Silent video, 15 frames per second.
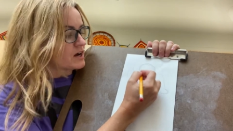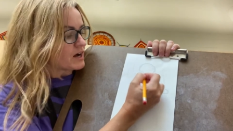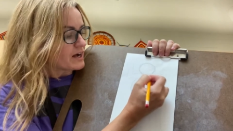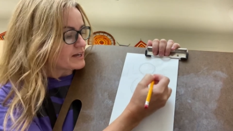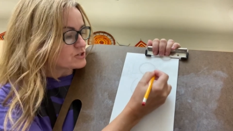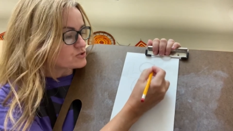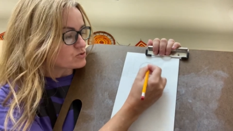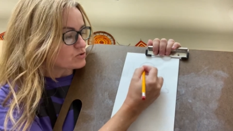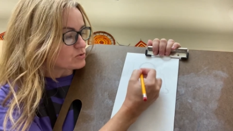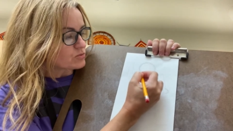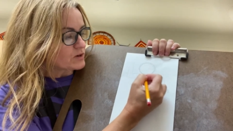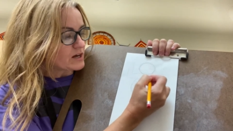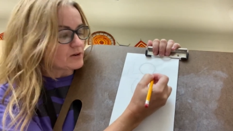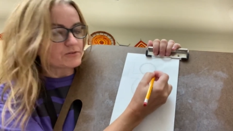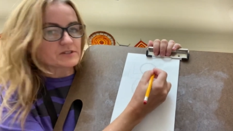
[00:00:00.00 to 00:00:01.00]
I drew a
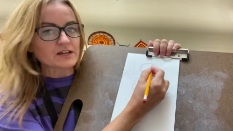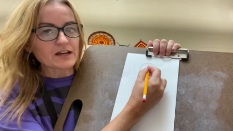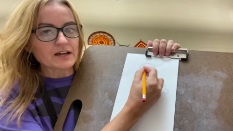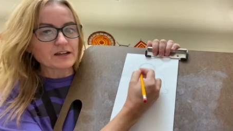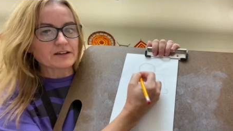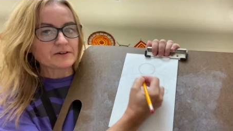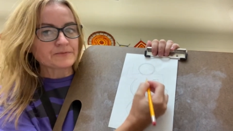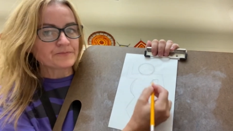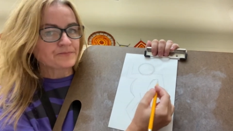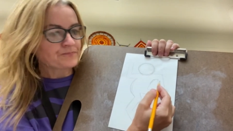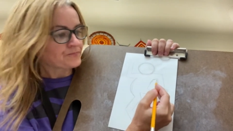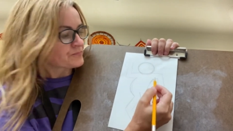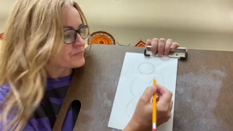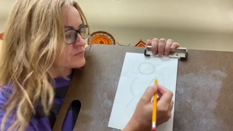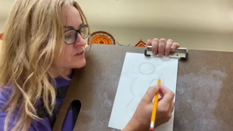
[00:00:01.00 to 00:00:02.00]
round head,
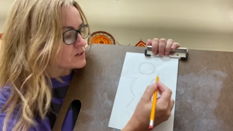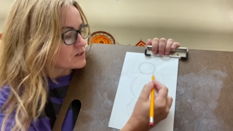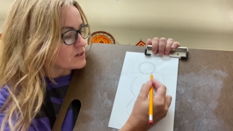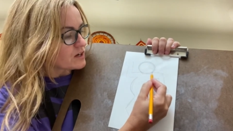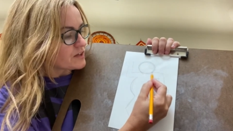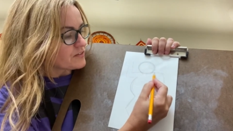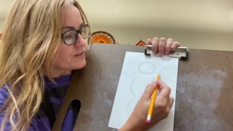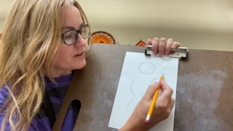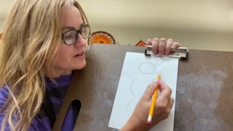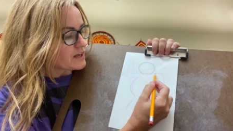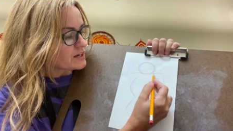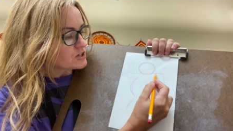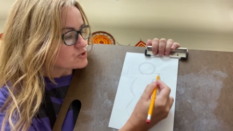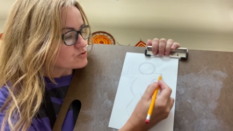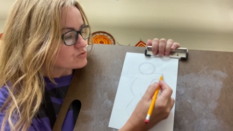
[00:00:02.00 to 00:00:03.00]
and then
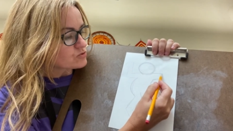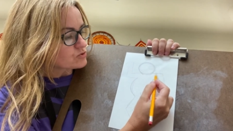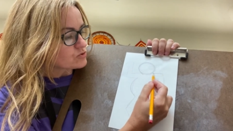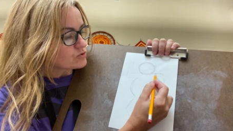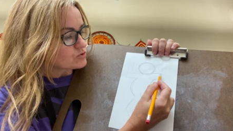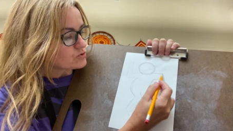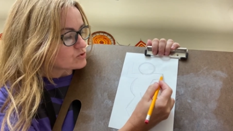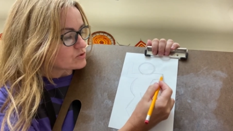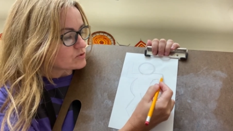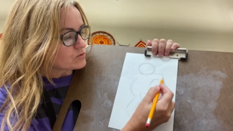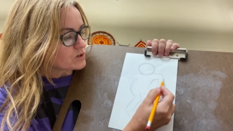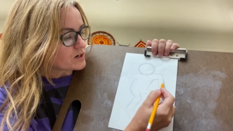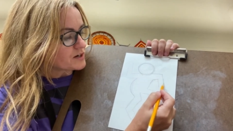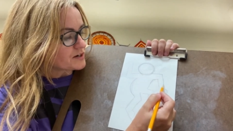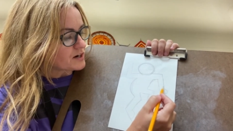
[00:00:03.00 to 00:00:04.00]
I drew
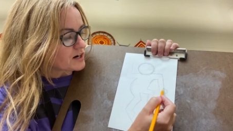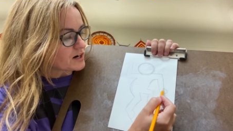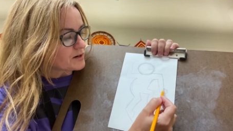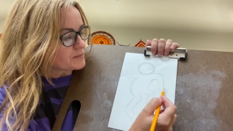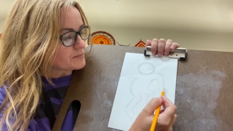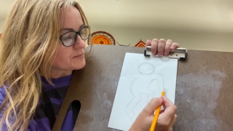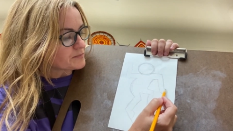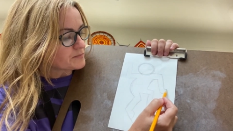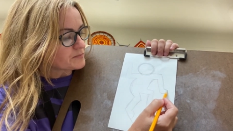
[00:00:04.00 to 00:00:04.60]
an arm,